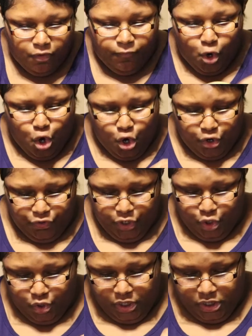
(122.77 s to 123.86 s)
far
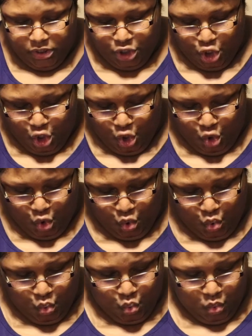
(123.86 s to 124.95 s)
there is
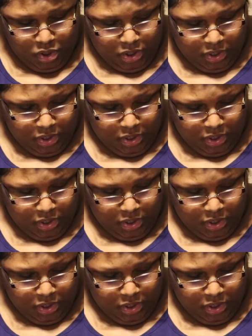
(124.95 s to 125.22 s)
no